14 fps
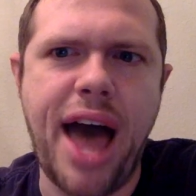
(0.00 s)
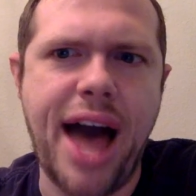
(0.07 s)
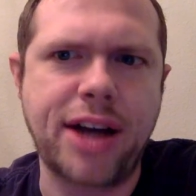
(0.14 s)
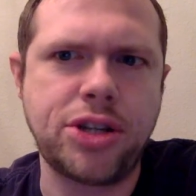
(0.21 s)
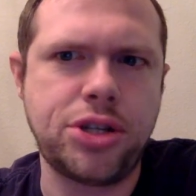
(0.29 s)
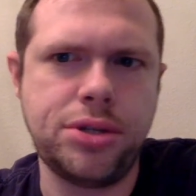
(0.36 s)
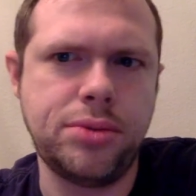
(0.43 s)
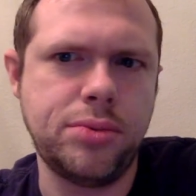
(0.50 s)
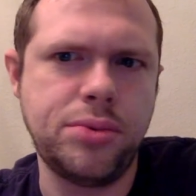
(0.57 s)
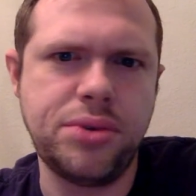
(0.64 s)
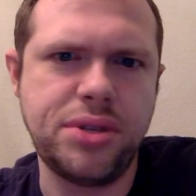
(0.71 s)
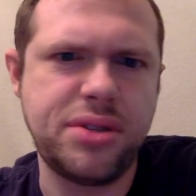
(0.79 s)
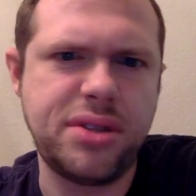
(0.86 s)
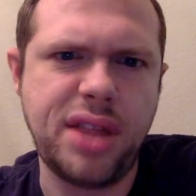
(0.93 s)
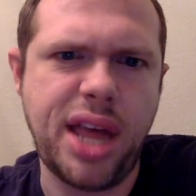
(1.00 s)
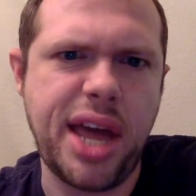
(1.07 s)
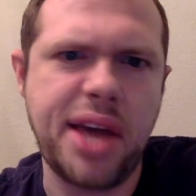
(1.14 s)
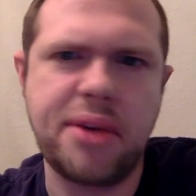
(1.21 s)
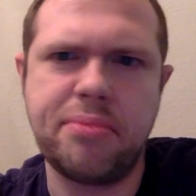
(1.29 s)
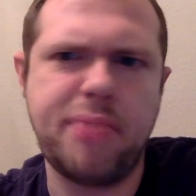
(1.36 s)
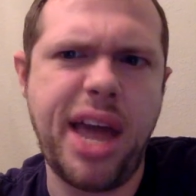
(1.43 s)
action with
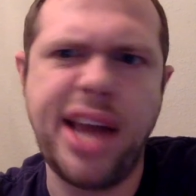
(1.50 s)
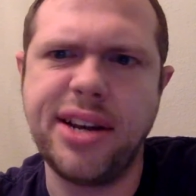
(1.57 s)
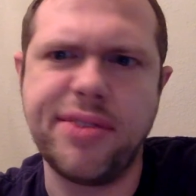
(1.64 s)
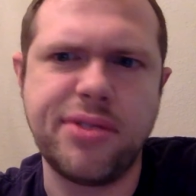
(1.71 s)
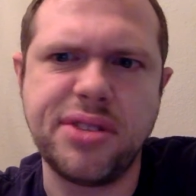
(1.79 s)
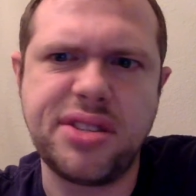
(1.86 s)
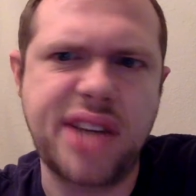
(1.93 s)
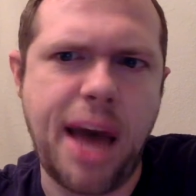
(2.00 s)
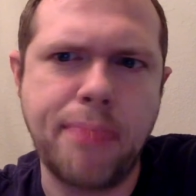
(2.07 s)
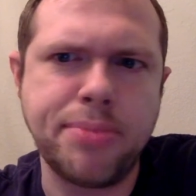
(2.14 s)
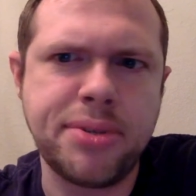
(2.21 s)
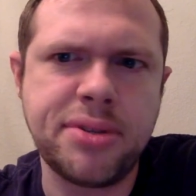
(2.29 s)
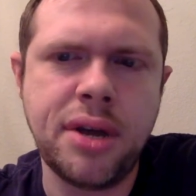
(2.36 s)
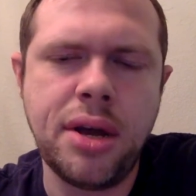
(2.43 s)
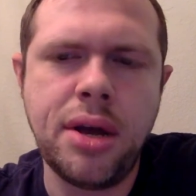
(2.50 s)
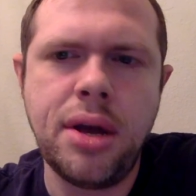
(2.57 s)
like 8 different steps,